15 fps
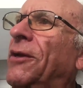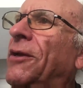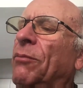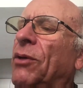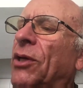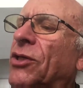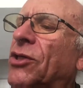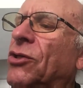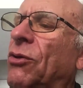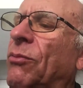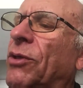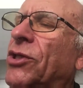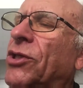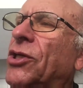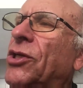But it's so
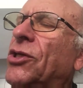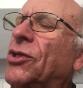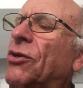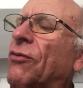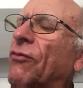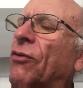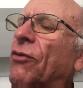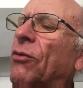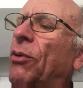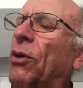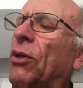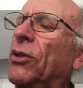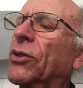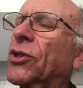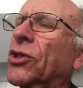much easier for a
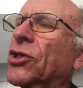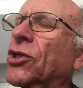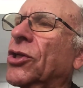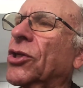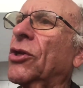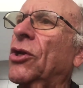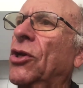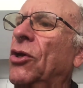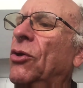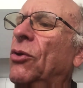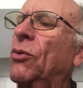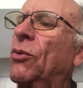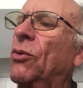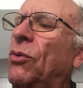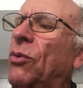politician
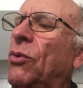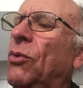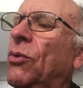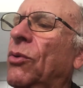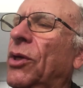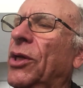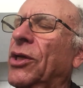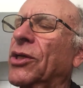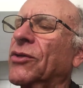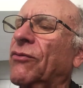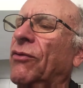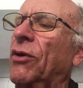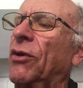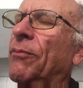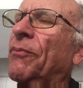who is
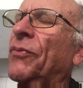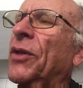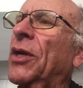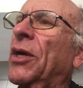from